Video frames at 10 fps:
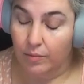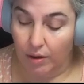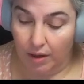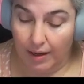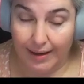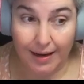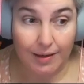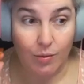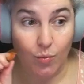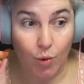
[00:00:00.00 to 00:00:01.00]

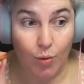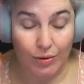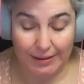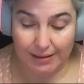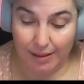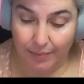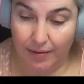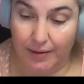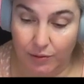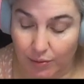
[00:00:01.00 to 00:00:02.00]
again, more with the tip on
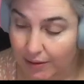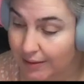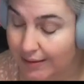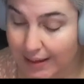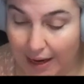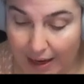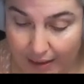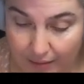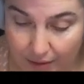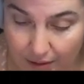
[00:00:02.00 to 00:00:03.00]
this one because it's kind
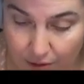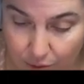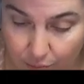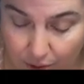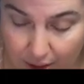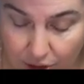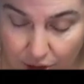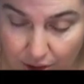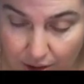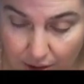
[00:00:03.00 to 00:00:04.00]
of a larger
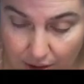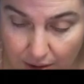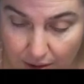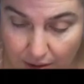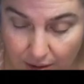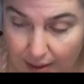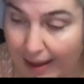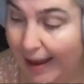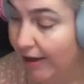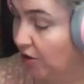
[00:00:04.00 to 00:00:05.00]
brush.
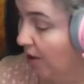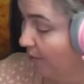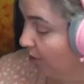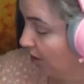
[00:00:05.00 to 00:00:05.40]
Actually, I'm going to